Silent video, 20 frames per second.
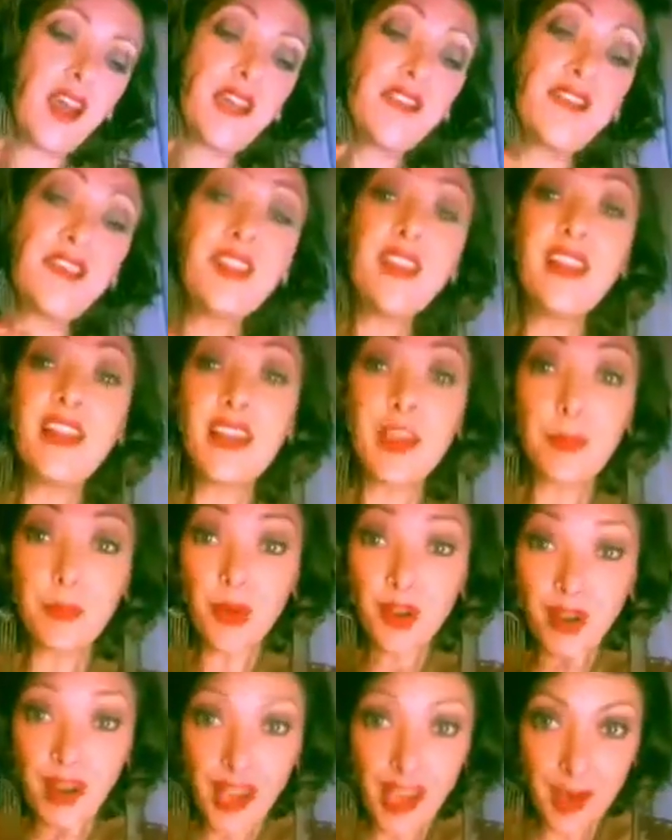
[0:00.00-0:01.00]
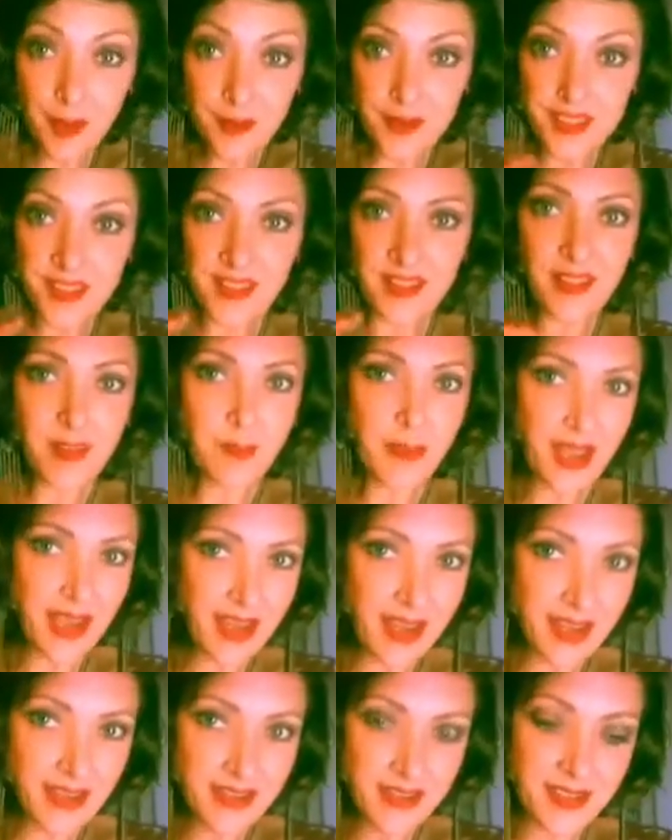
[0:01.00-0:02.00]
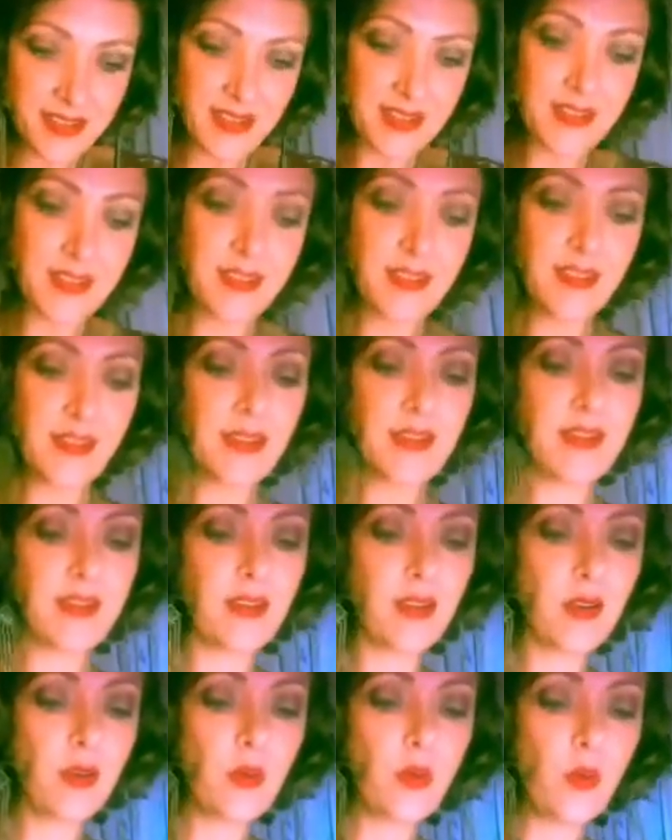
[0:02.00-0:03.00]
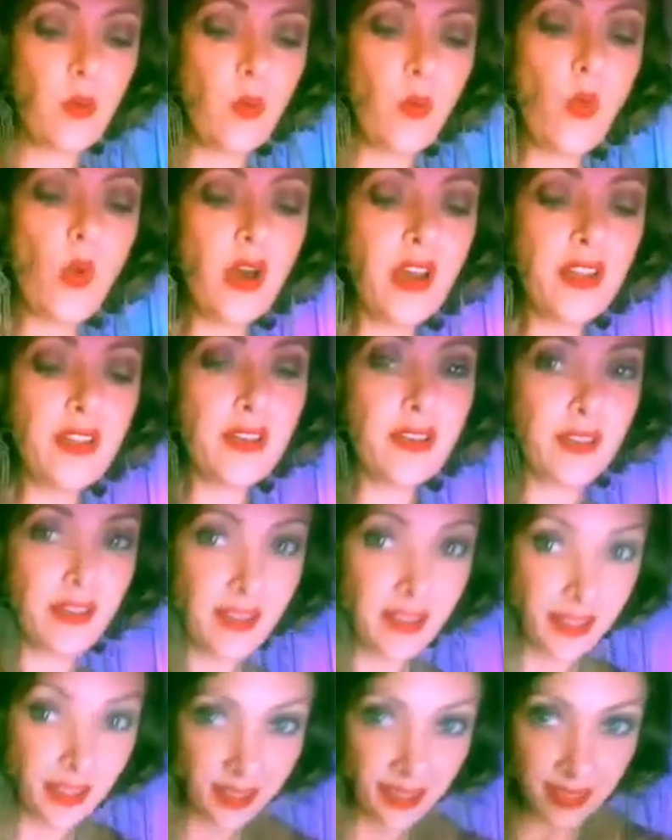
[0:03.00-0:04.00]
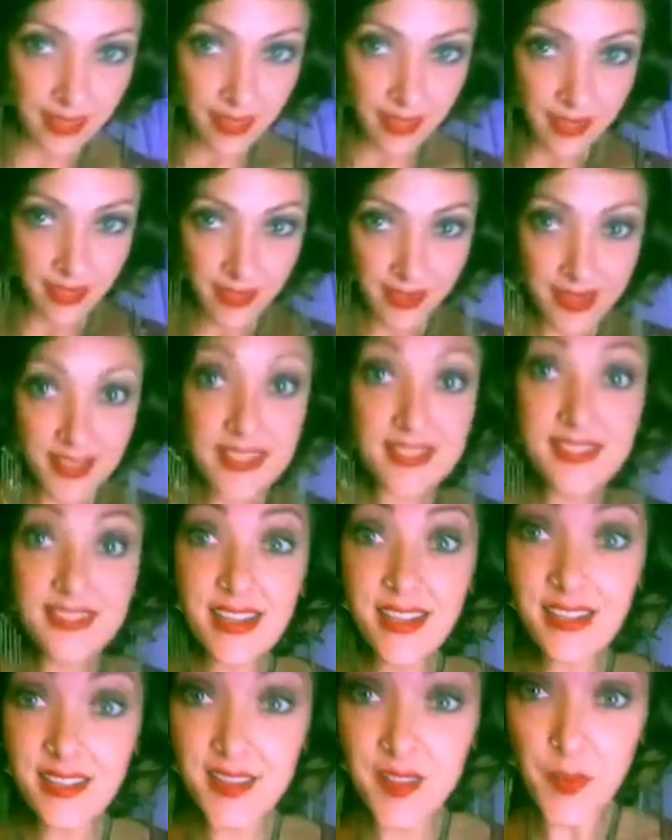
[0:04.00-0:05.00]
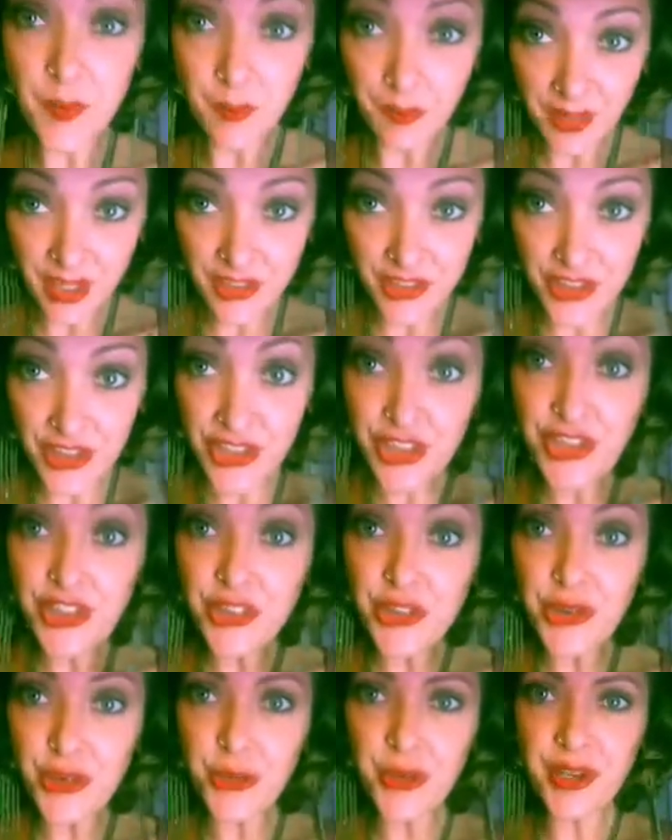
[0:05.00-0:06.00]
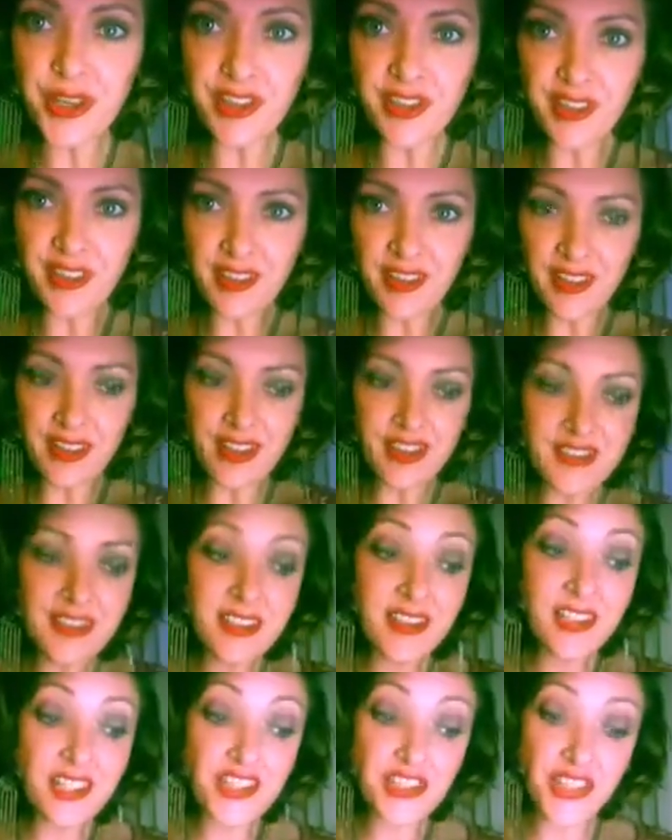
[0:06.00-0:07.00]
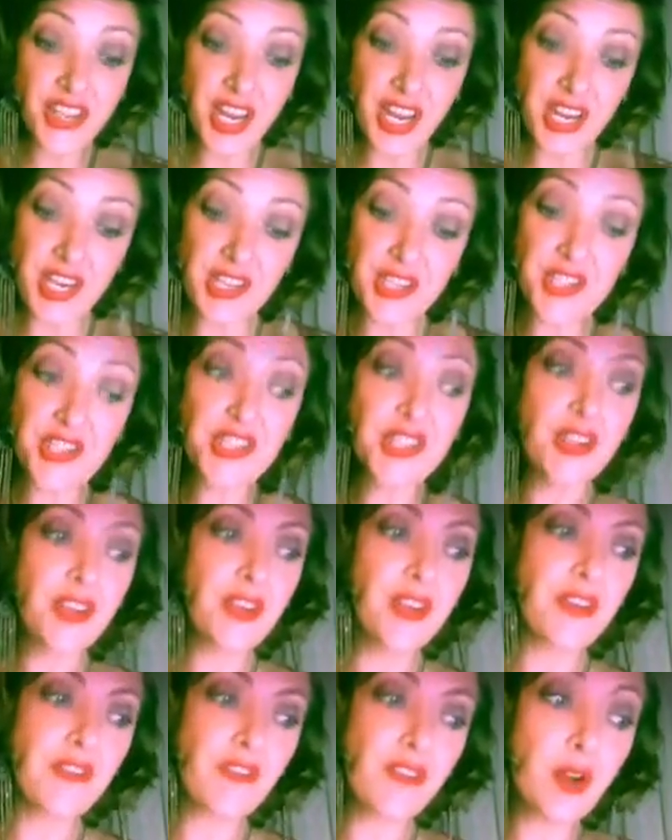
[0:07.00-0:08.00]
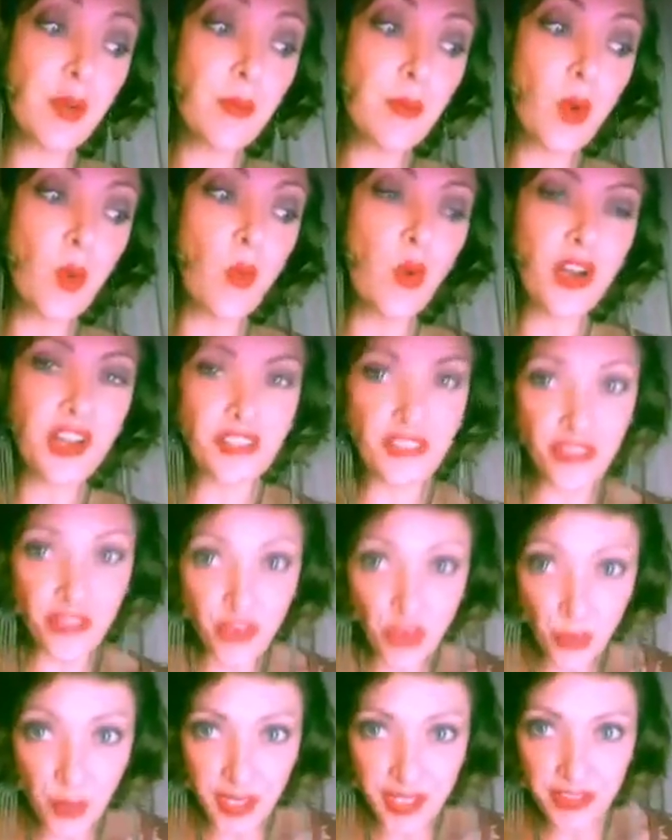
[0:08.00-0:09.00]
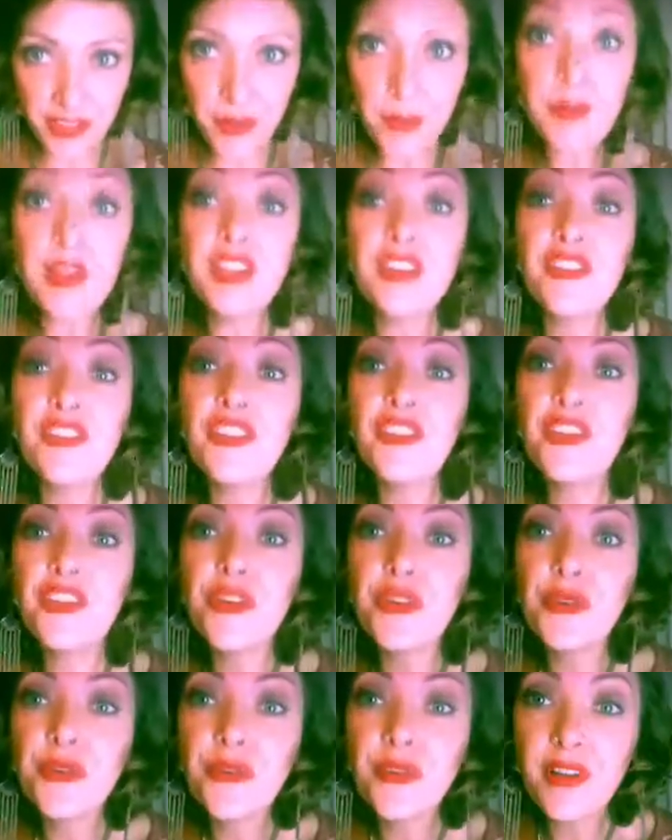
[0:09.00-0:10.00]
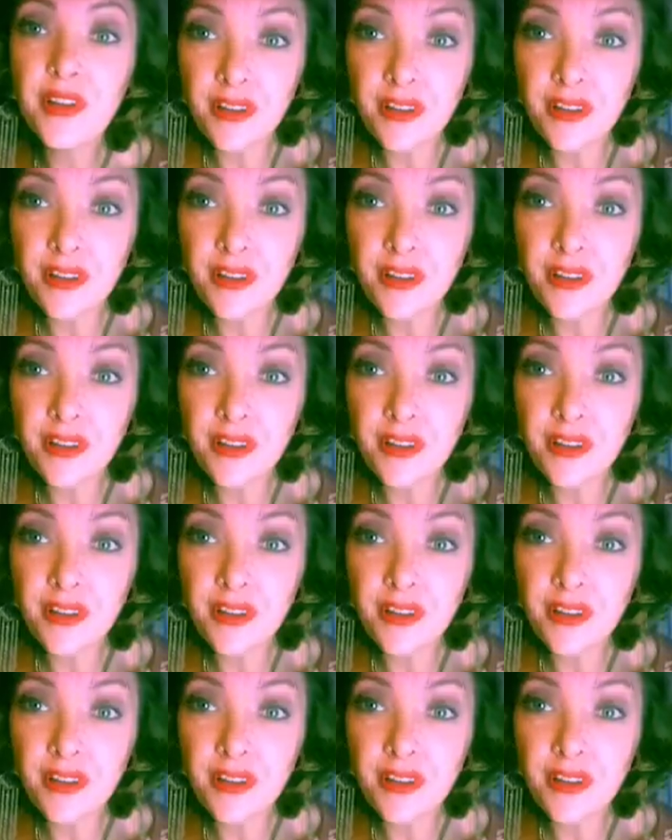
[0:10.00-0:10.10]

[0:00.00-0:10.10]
I feel like perhaps in the past, what sex meant to you is going to change from what it's going to mean to you